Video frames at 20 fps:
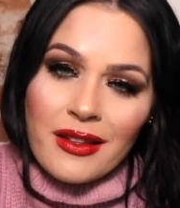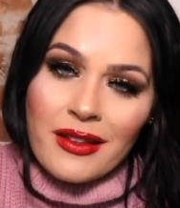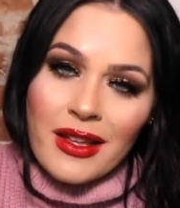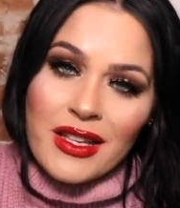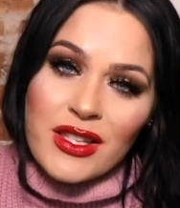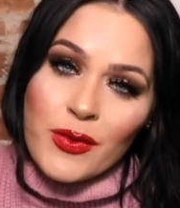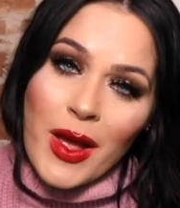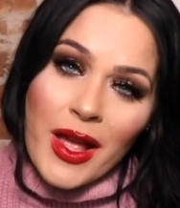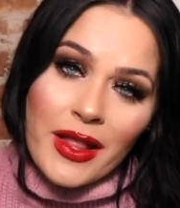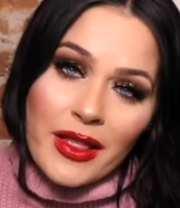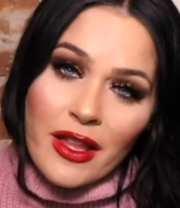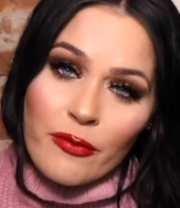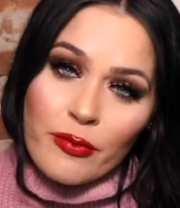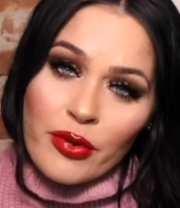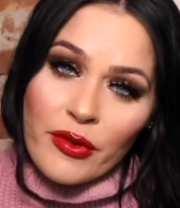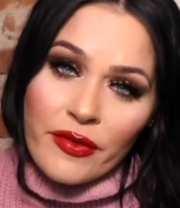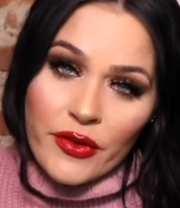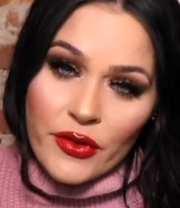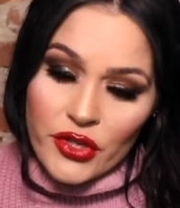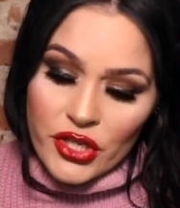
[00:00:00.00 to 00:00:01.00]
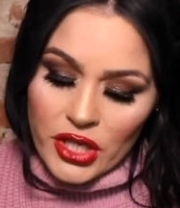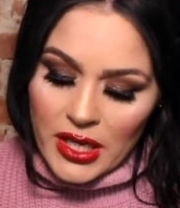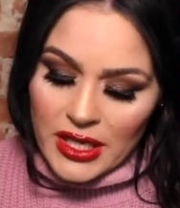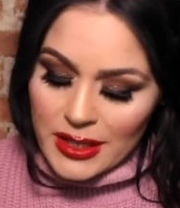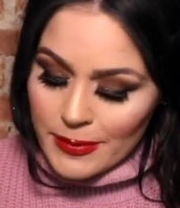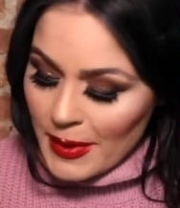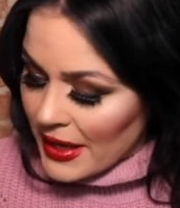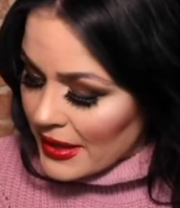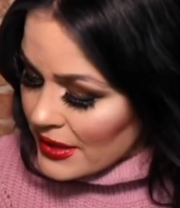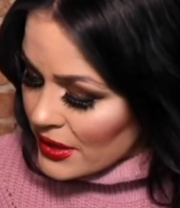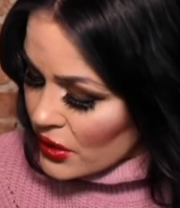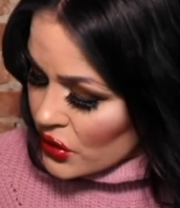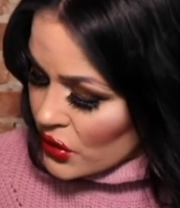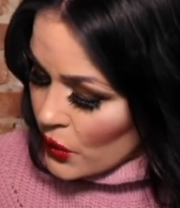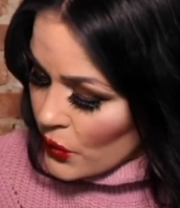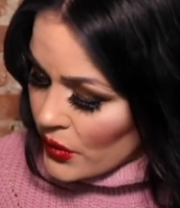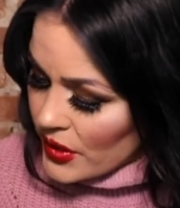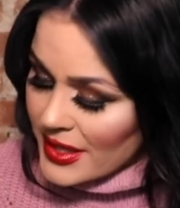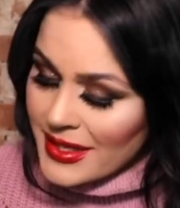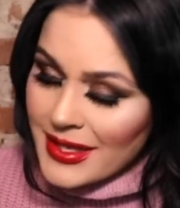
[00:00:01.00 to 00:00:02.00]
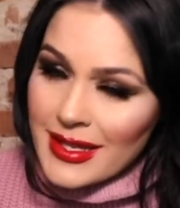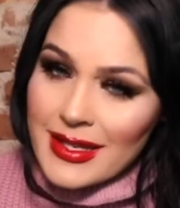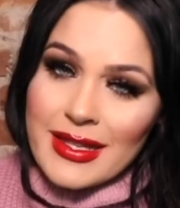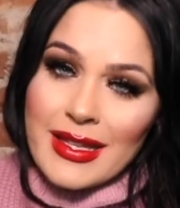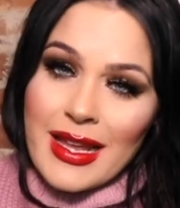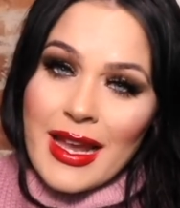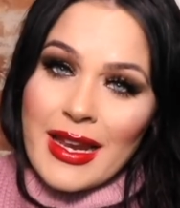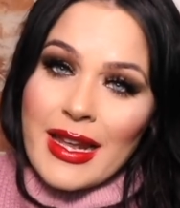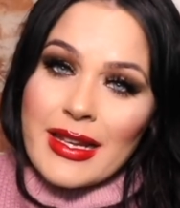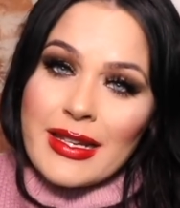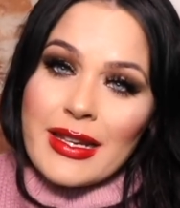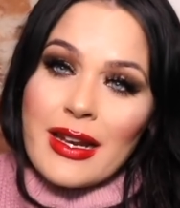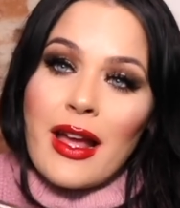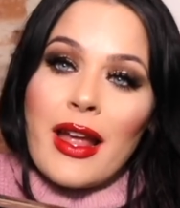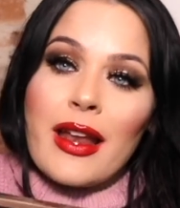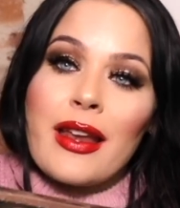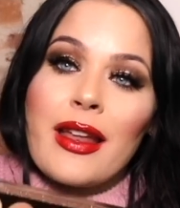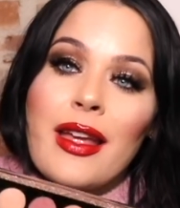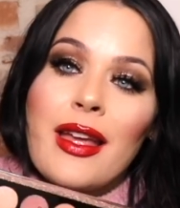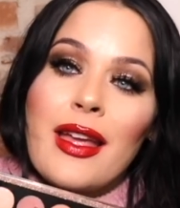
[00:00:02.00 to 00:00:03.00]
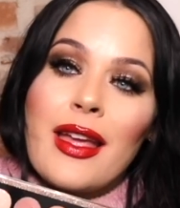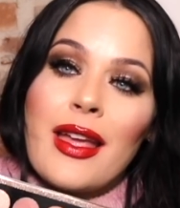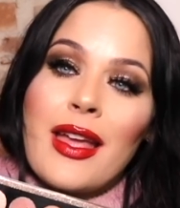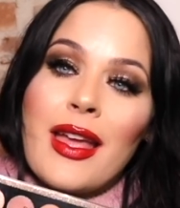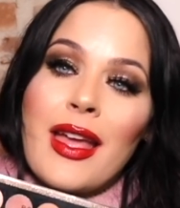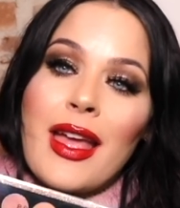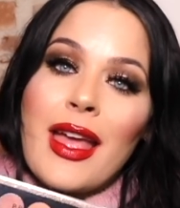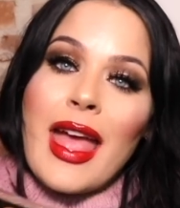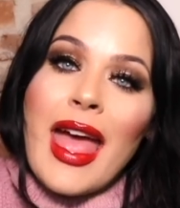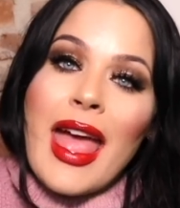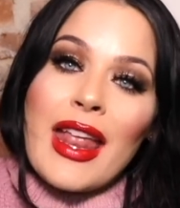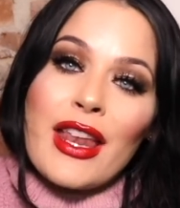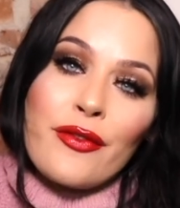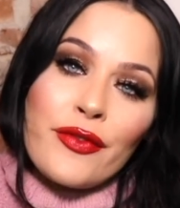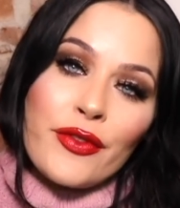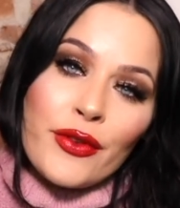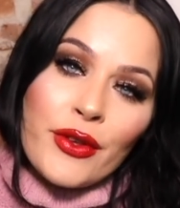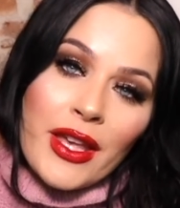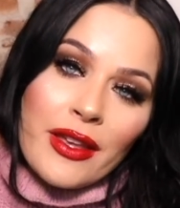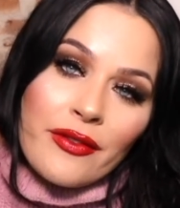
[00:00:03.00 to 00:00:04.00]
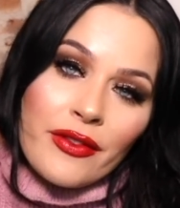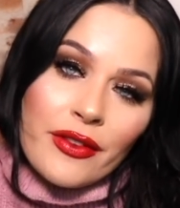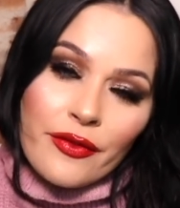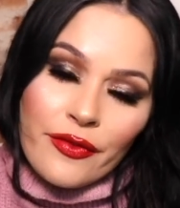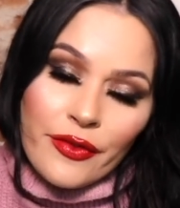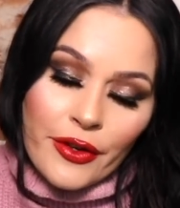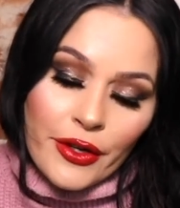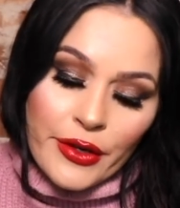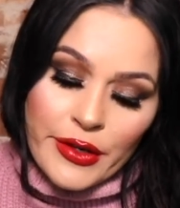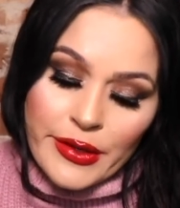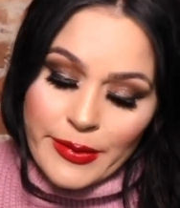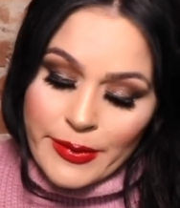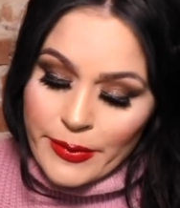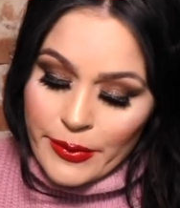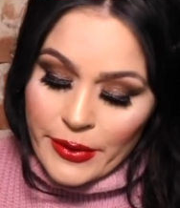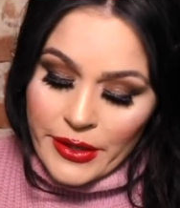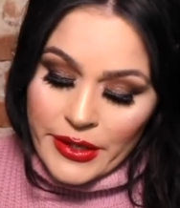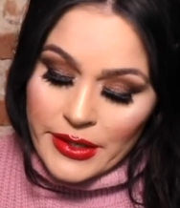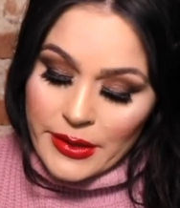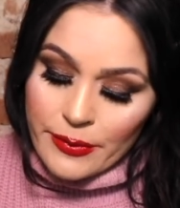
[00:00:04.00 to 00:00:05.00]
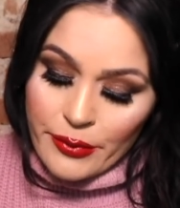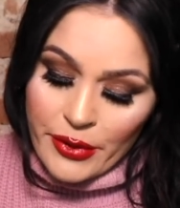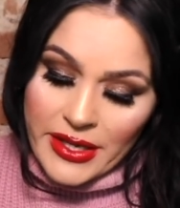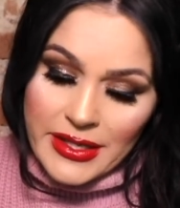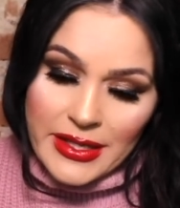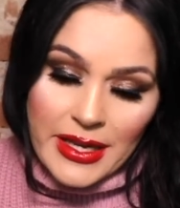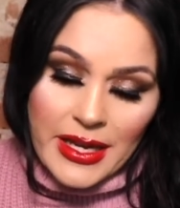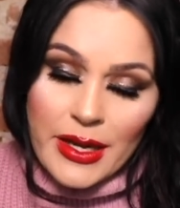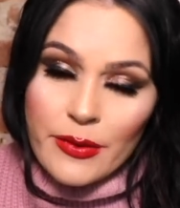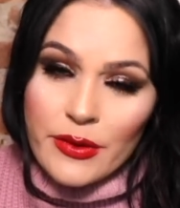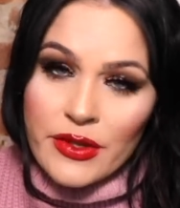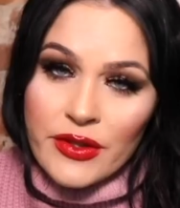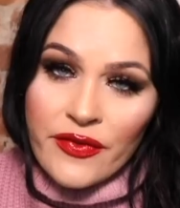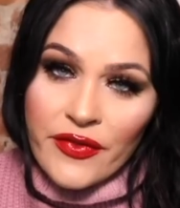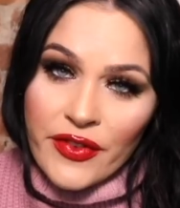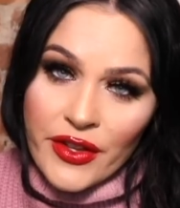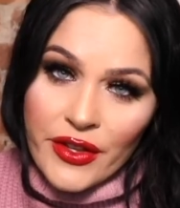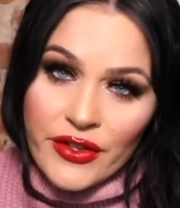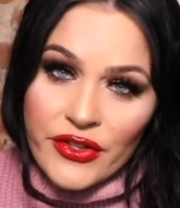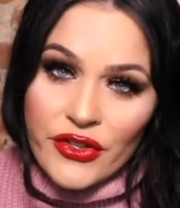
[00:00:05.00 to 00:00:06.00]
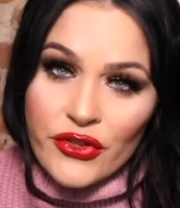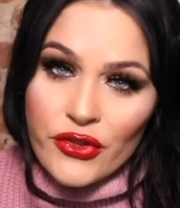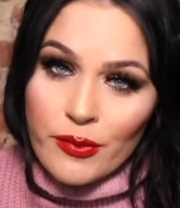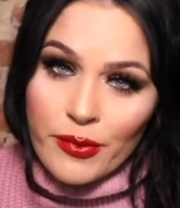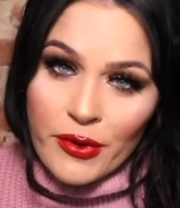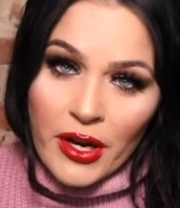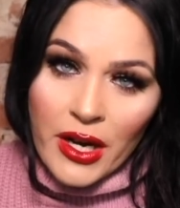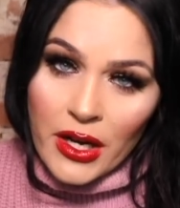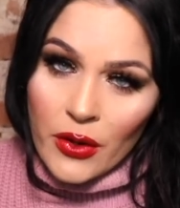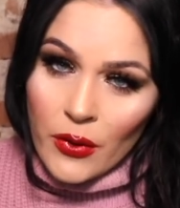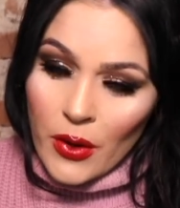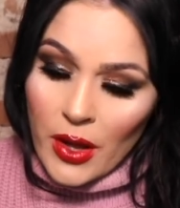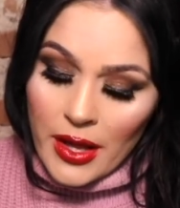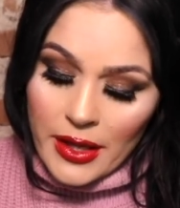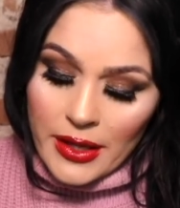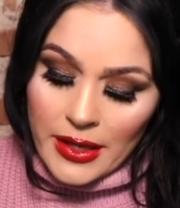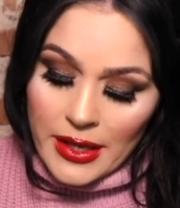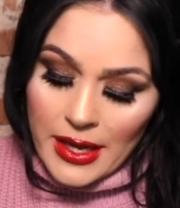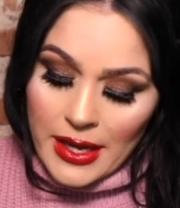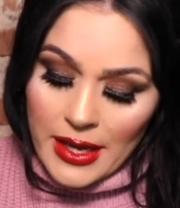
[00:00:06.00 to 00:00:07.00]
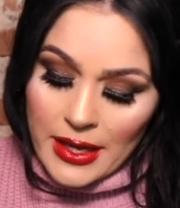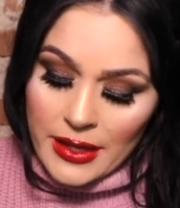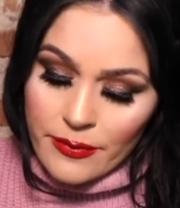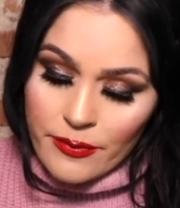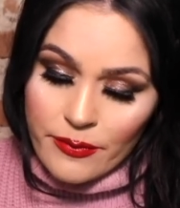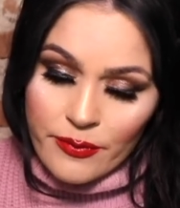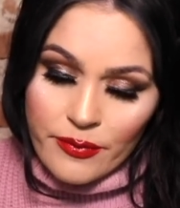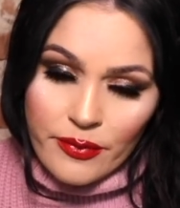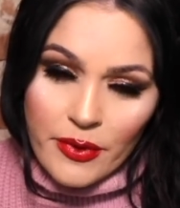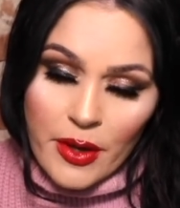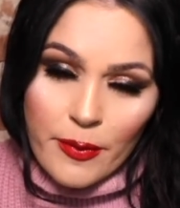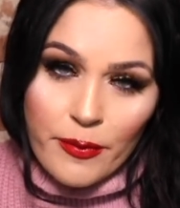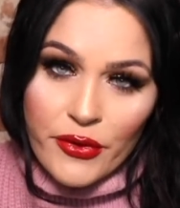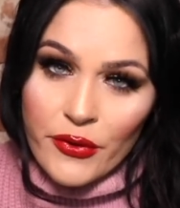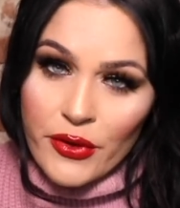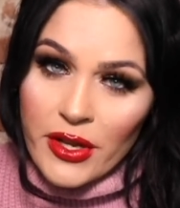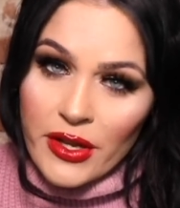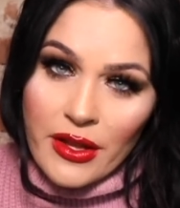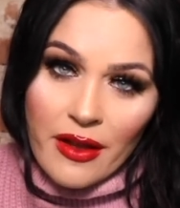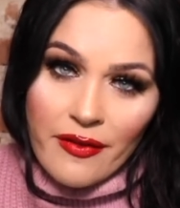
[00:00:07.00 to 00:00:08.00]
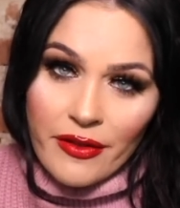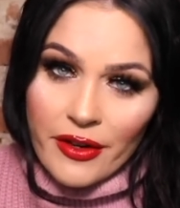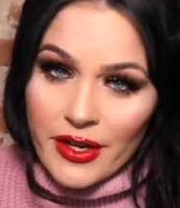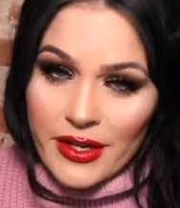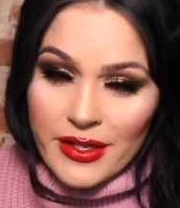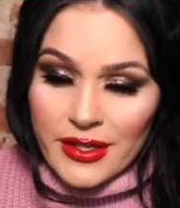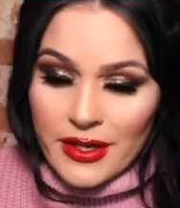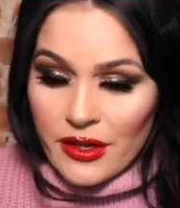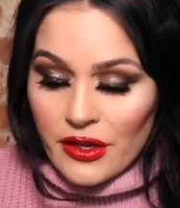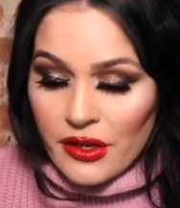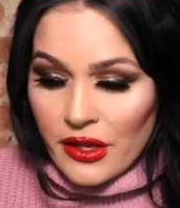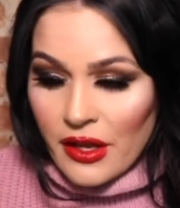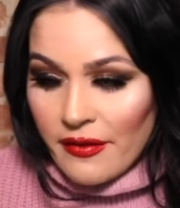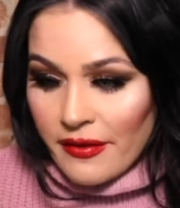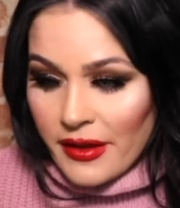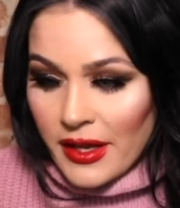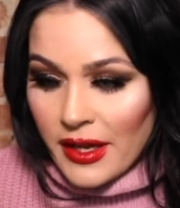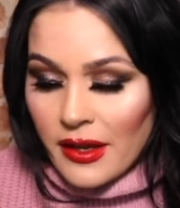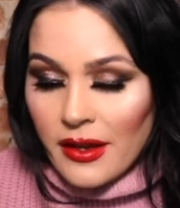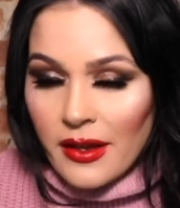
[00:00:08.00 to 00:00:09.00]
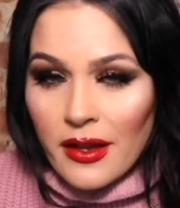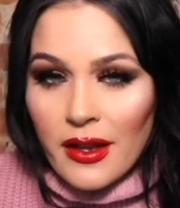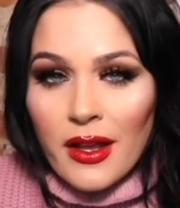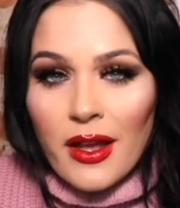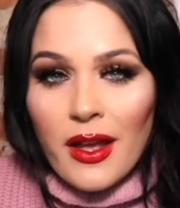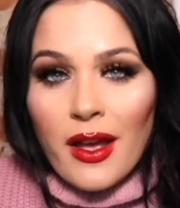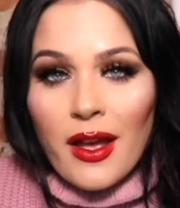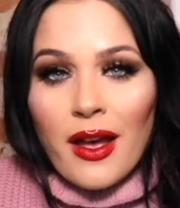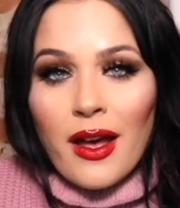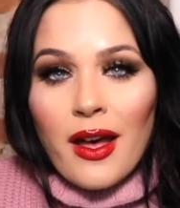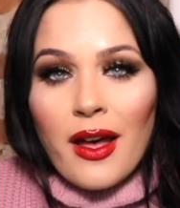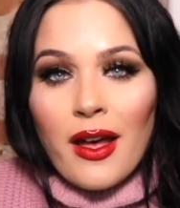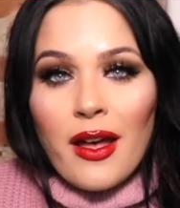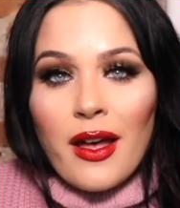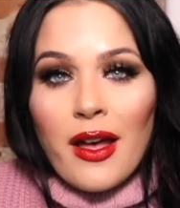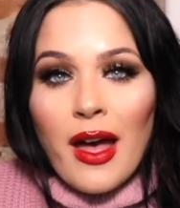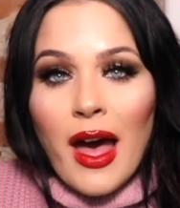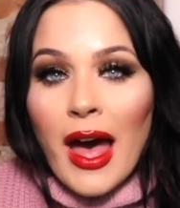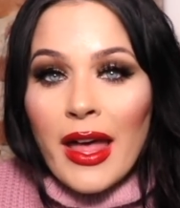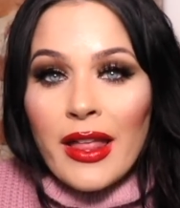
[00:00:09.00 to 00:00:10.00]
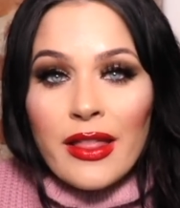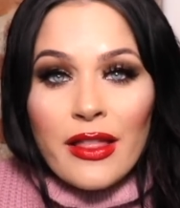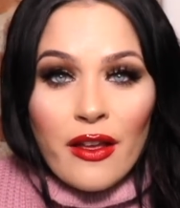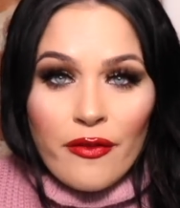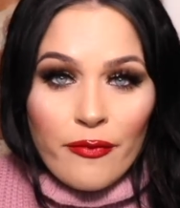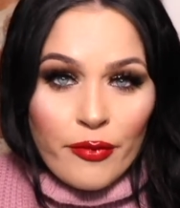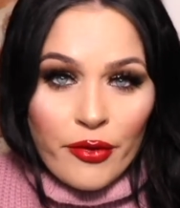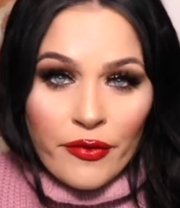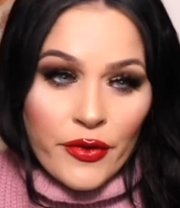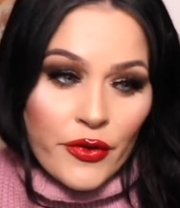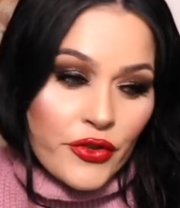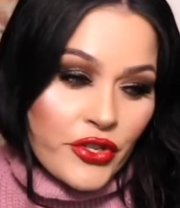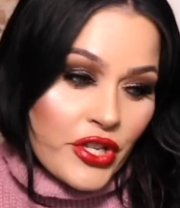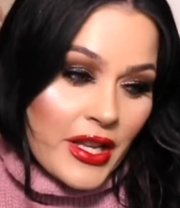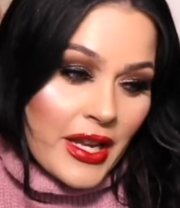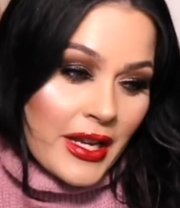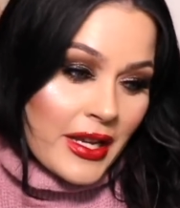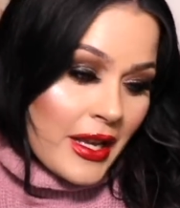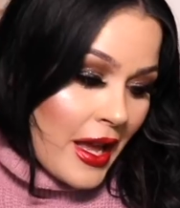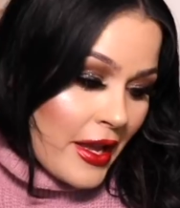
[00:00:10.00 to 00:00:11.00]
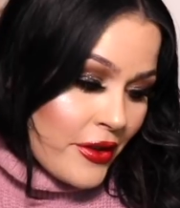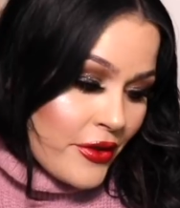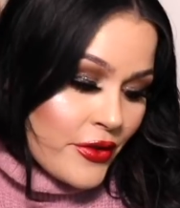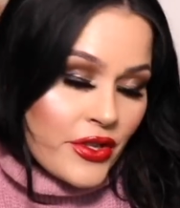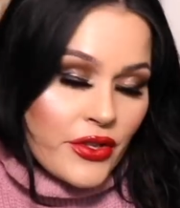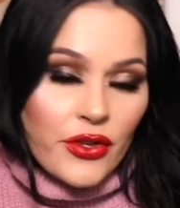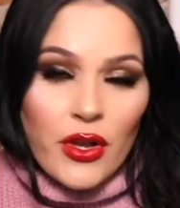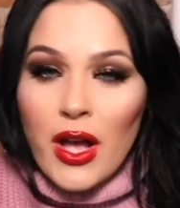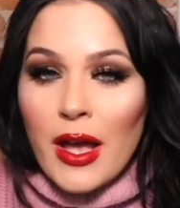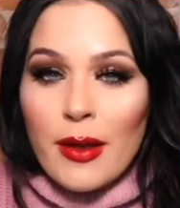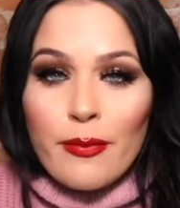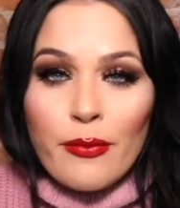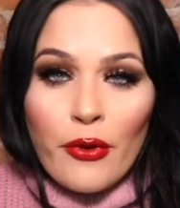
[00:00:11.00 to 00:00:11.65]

That's why I love Profusion Cosmetics. So this is $9.99. And if you gave it for a Christmas present, it feels super high quality. It's, a beauty lover is going to love it. Uh, I love Profusion. Like I, you saw, I